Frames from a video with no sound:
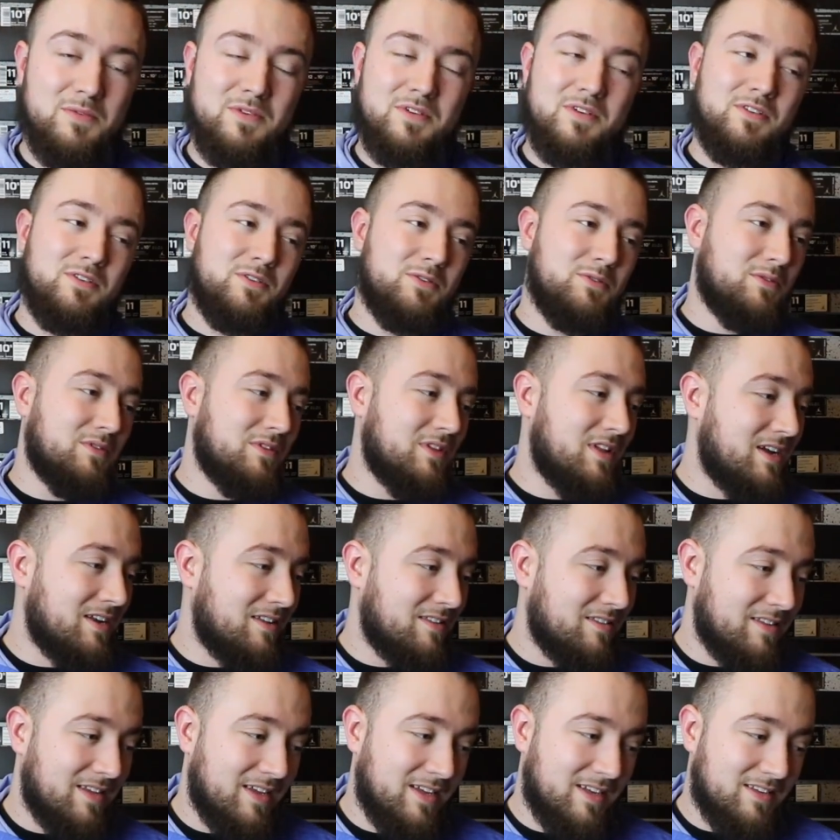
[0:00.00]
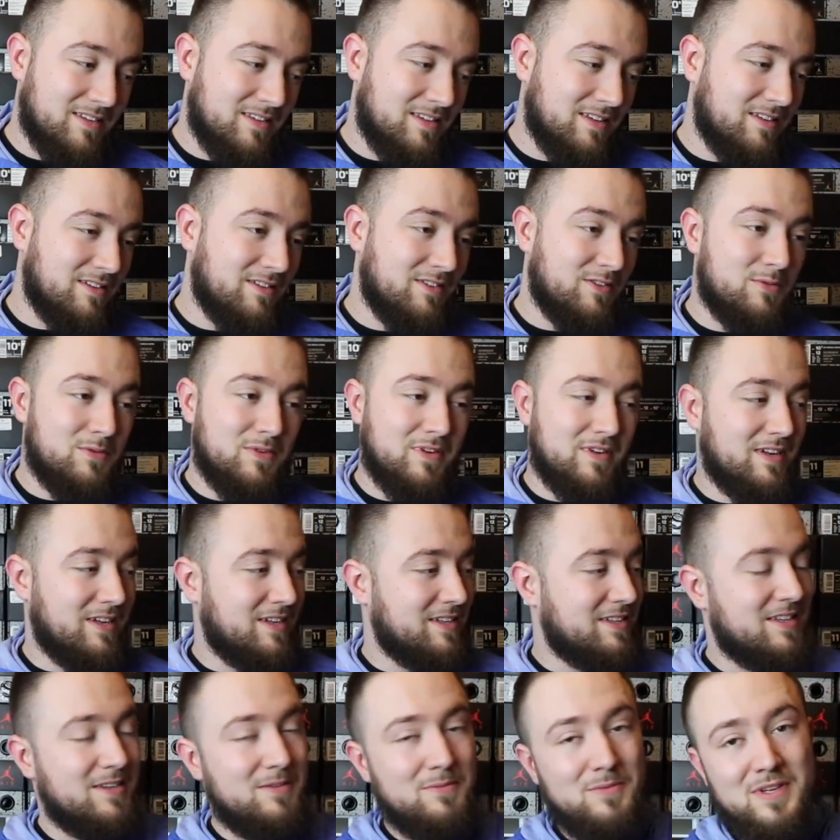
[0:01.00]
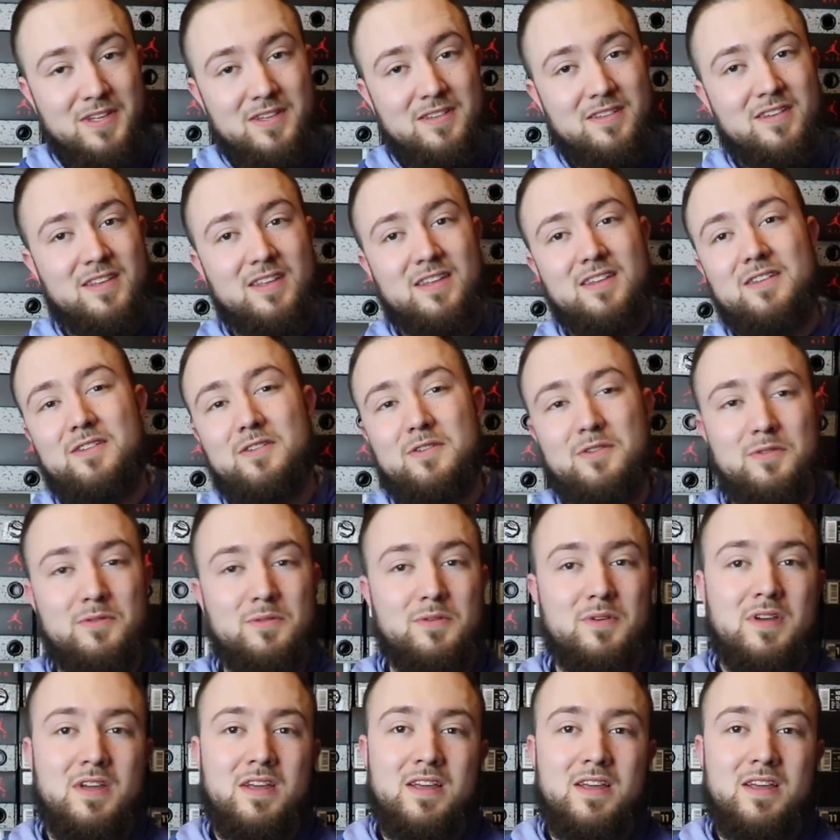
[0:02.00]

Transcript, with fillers: We're going to do a lot of things that in 2019 we didn't do.